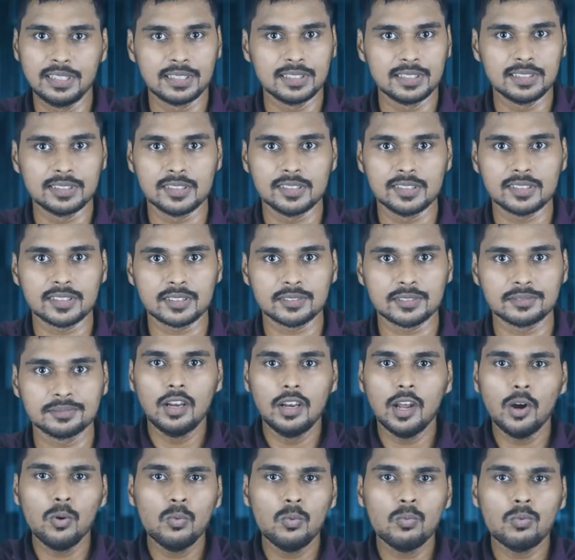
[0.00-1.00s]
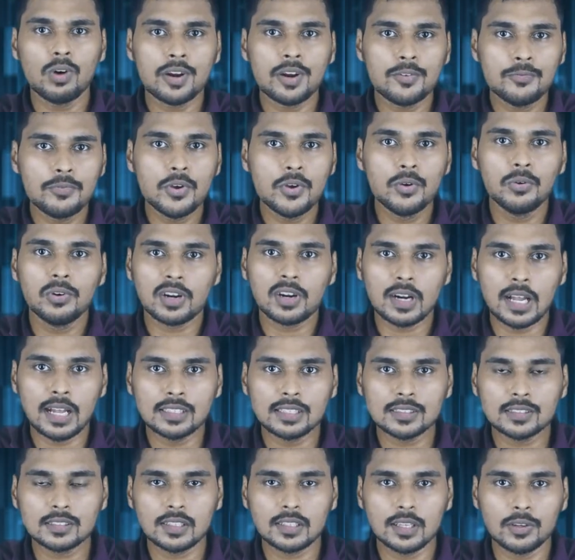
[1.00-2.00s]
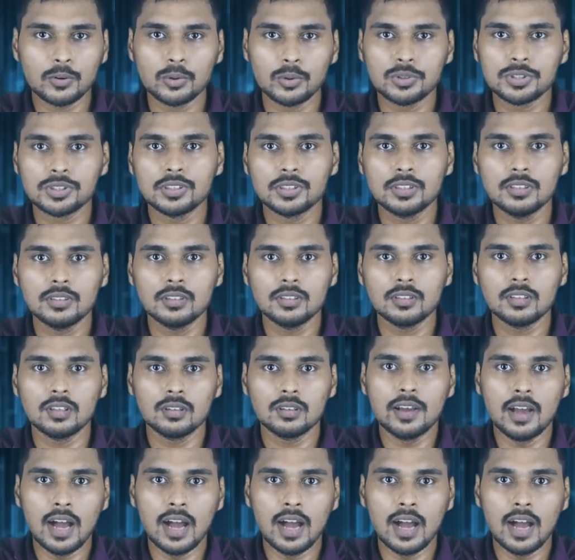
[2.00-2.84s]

intelligence. Now, one viewer asked a question,